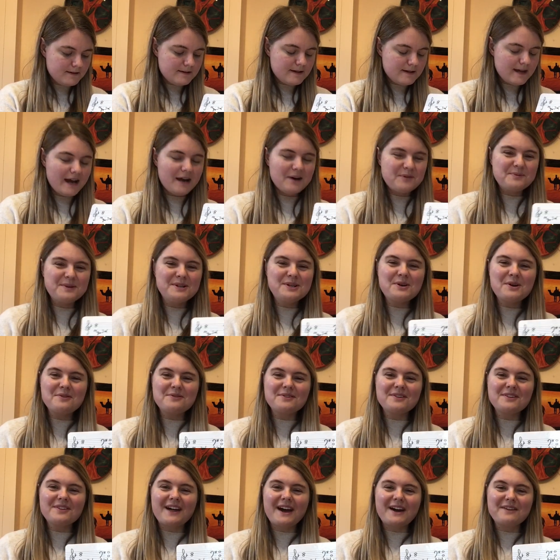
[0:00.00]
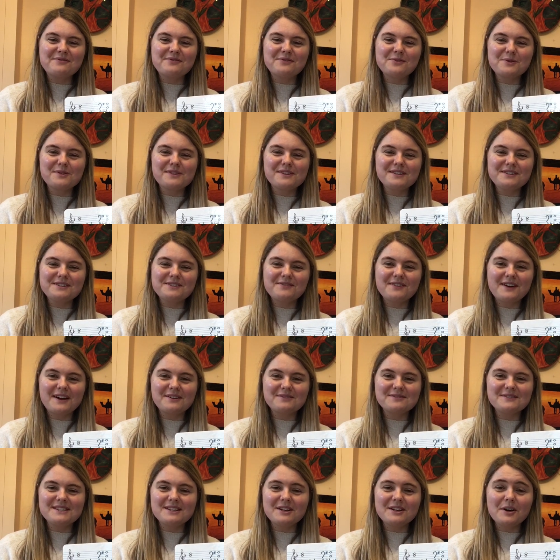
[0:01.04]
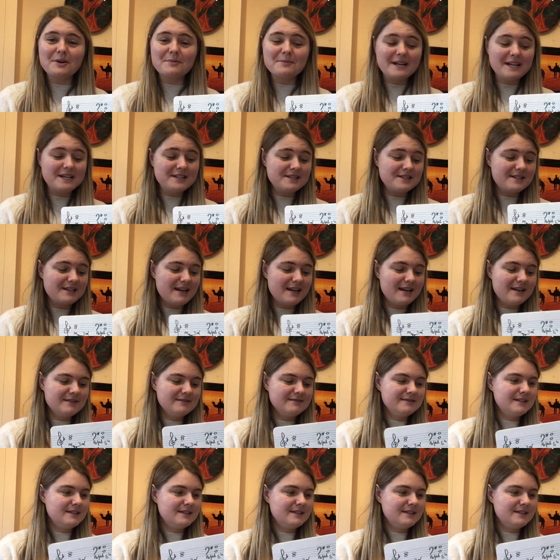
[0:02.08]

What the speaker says: And we know that that fourth is found in our major scale.